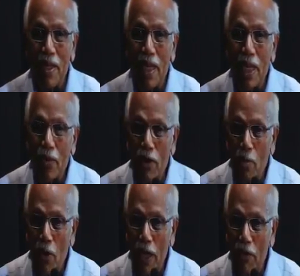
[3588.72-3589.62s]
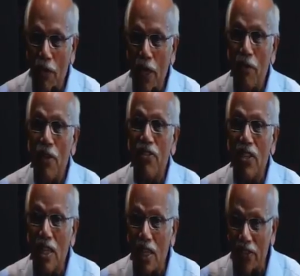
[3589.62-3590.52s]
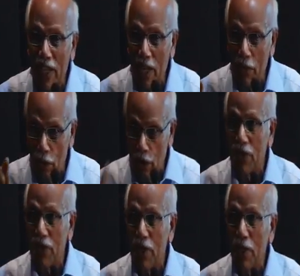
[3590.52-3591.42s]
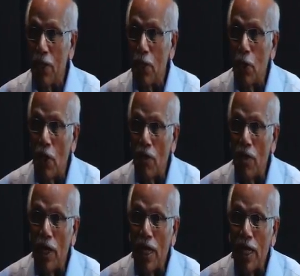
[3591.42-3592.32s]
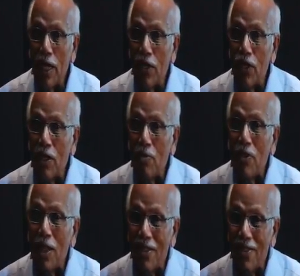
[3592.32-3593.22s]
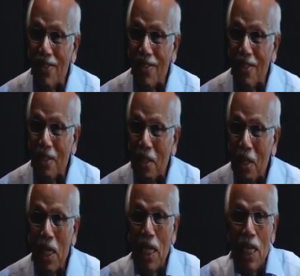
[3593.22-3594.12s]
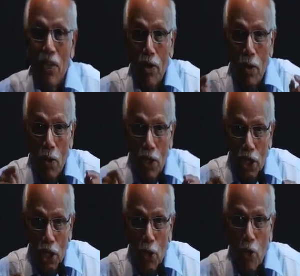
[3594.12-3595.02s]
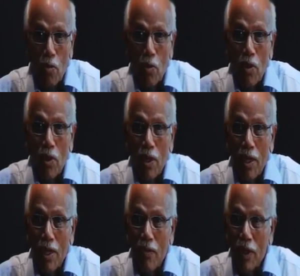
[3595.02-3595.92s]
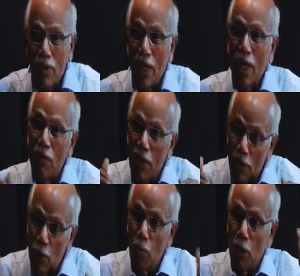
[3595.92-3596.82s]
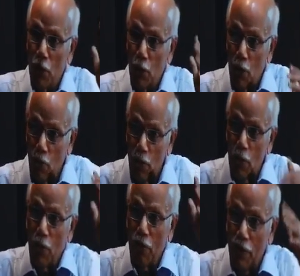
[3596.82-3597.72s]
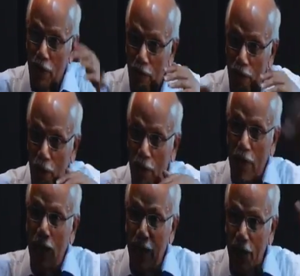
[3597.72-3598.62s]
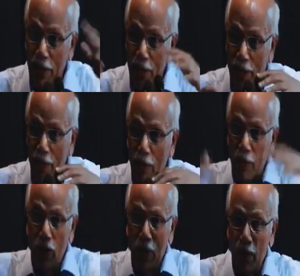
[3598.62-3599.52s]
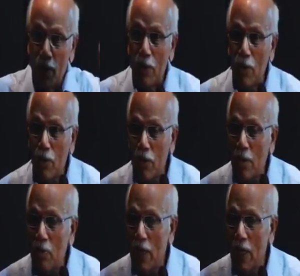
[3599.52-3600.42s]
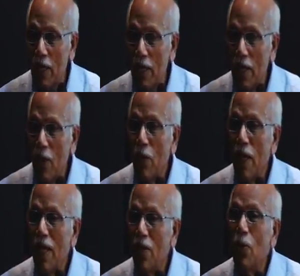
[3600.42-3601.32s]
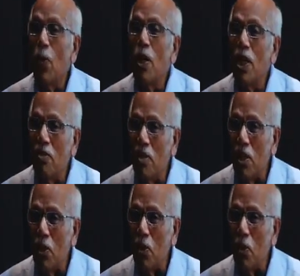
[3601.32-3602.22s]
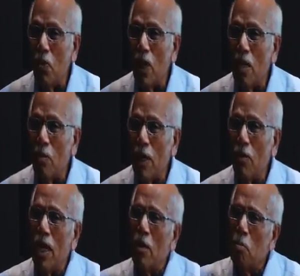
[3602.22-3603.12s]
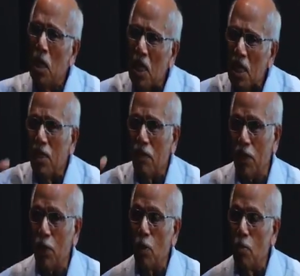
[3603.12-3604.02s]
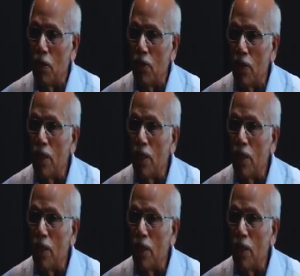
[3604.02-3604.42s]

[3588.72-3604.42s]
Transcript: In your body, for every single cell of yours, you have 9 germ cells. In your own genome, we are saying we are human genome, we know everything, we are doing genetic engineering, we will do stem cell. We don't even know one by one a millionth of a genome, because